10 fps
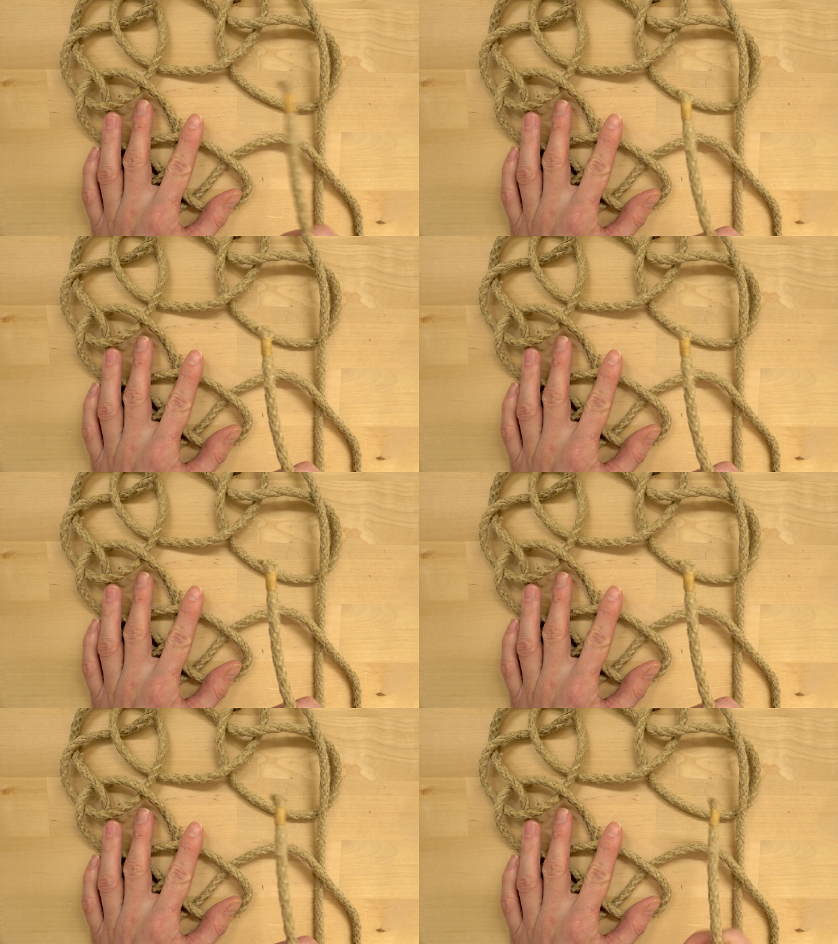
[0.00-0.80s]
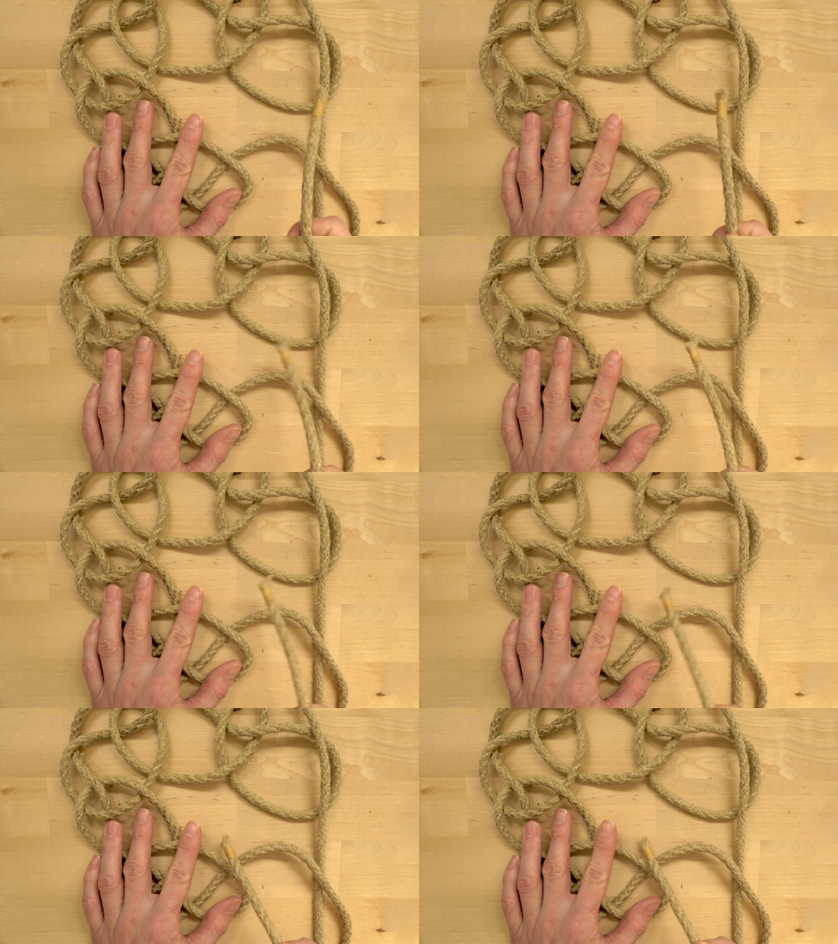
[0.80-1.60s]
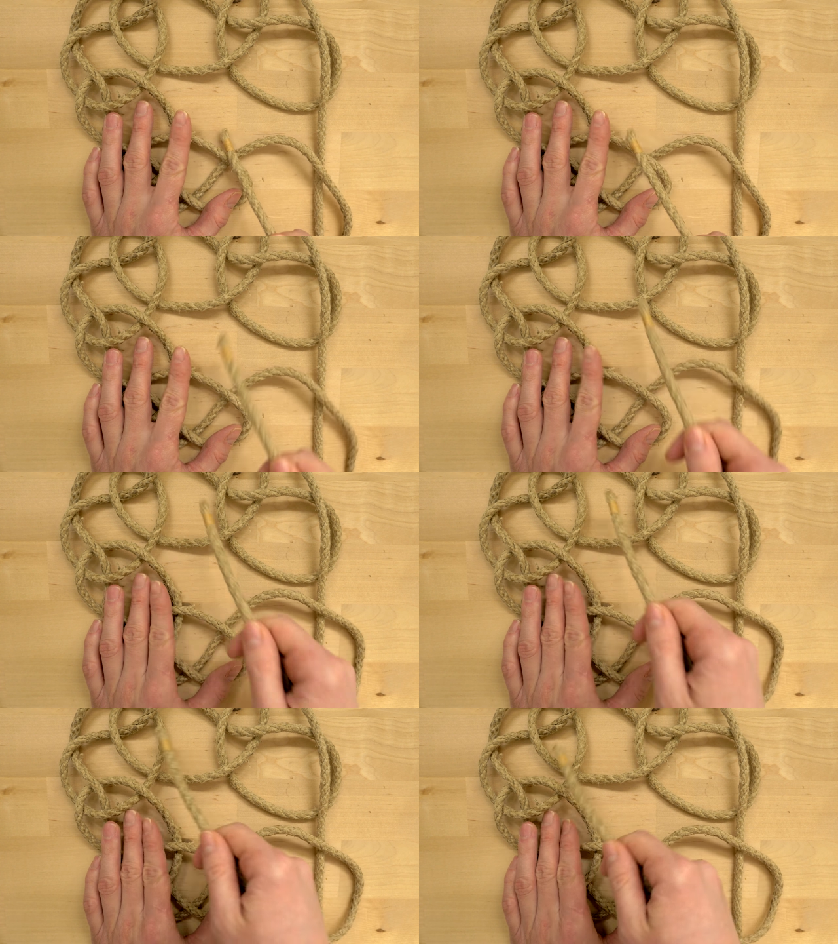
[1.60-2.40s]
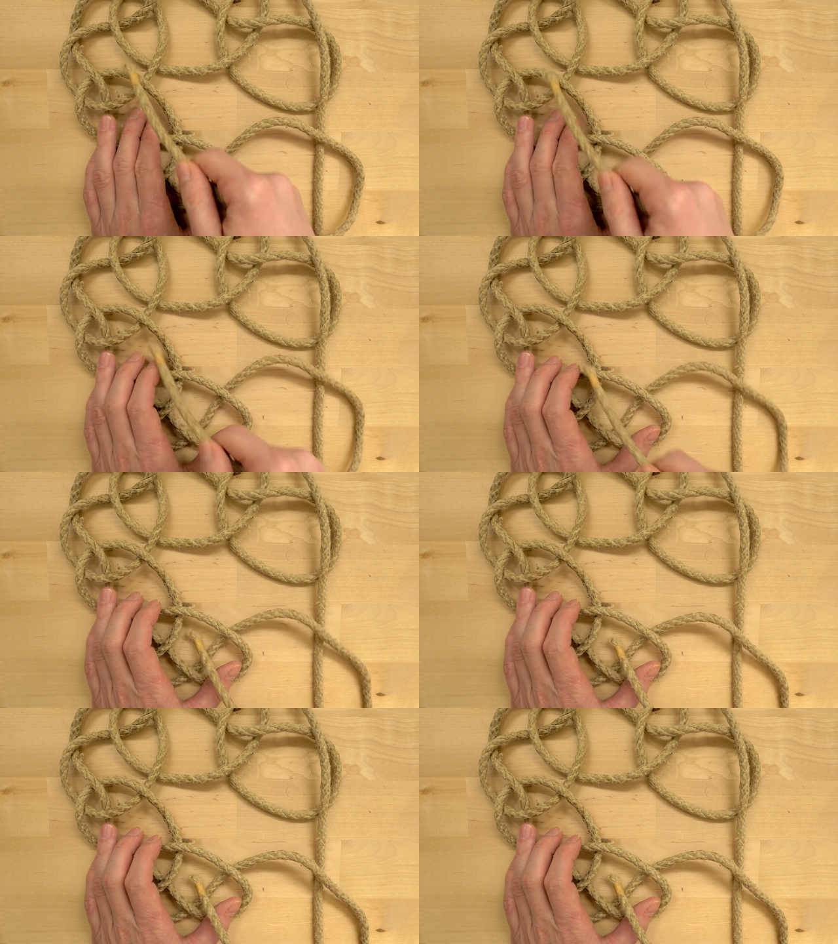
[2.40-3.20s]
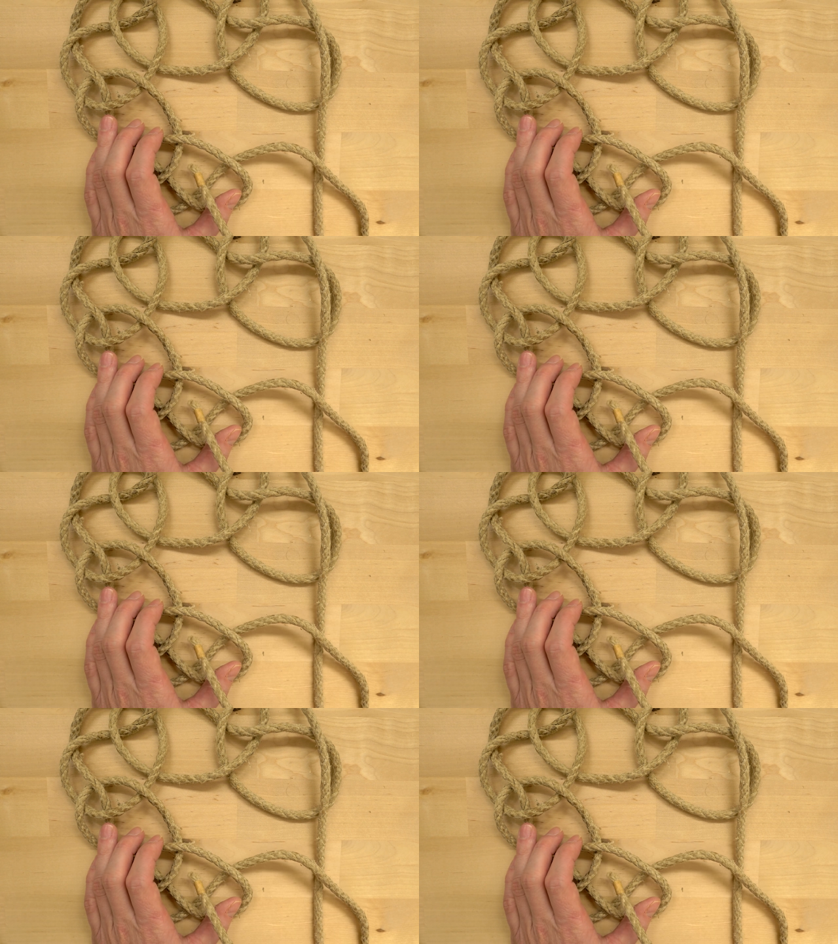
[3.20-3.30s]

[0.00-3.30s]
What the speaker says: (no speaker visible)